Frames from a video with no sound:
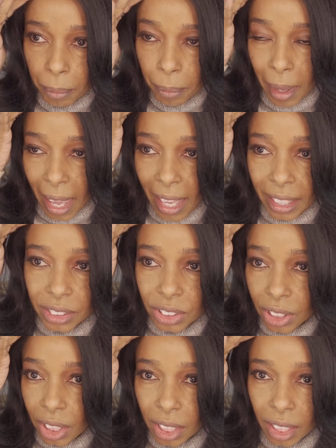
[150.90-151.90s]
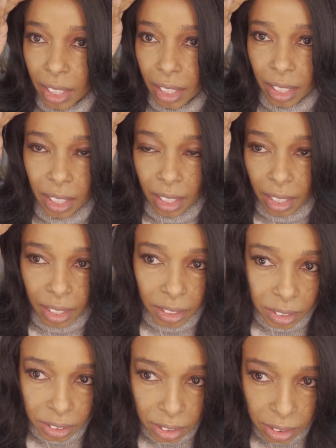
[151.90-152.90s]
match
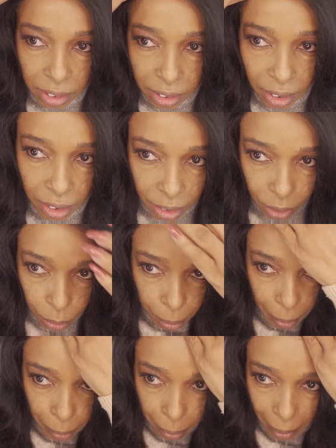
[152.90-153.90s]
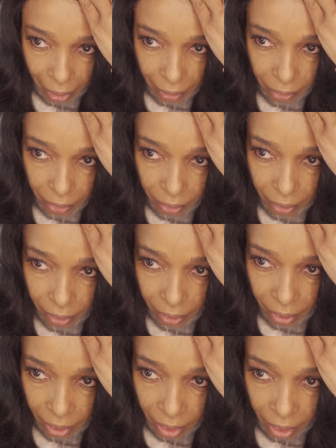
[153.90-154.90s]
just a little bit better.
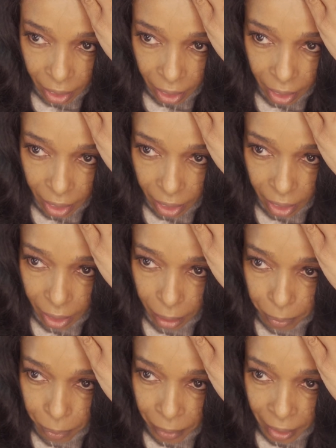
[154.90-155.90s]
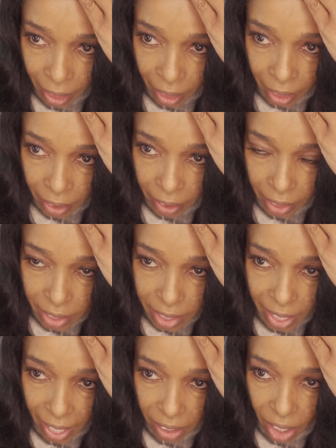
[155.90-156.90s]
Um, the
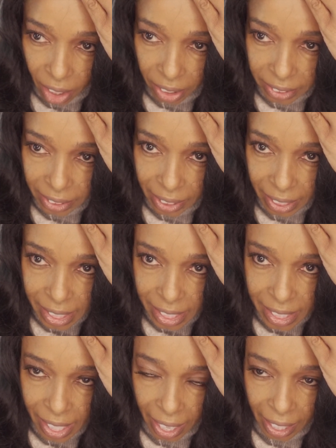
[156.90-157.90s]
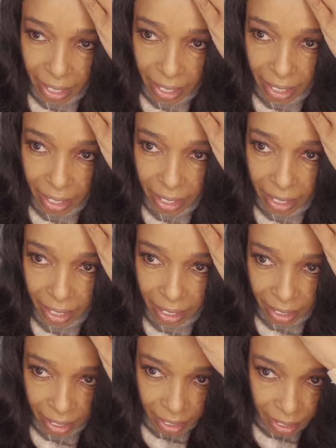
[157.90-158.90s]
stock card did say
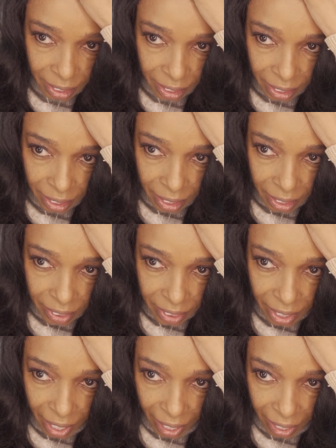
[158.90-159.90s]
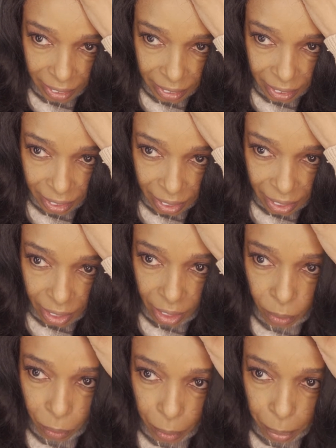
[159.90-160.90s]
that
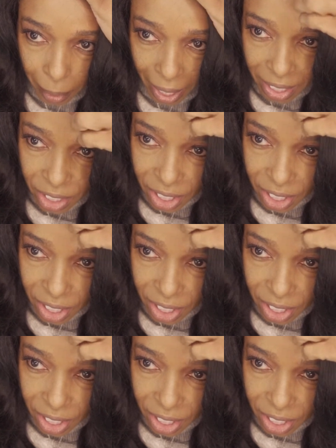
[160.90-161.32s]
it would match